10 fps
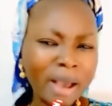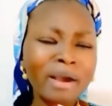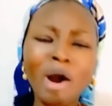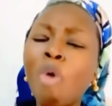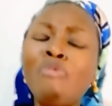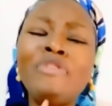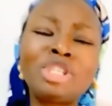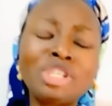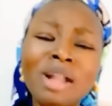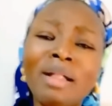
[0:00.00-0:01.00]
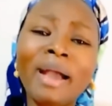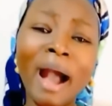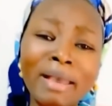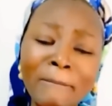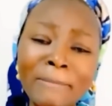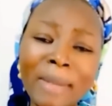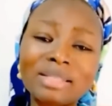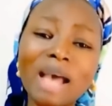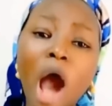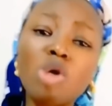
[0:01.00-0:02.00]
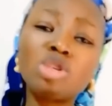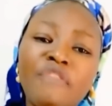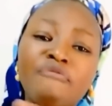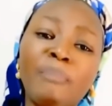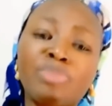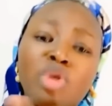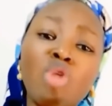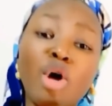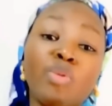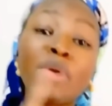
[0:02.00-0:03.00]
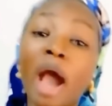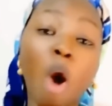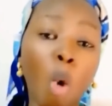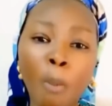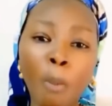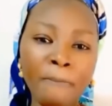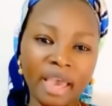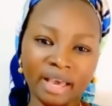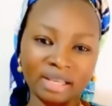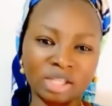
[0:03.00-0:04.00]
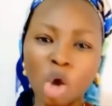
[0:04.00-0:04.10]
Original Kayamata Hausa from the north, we are homemakers.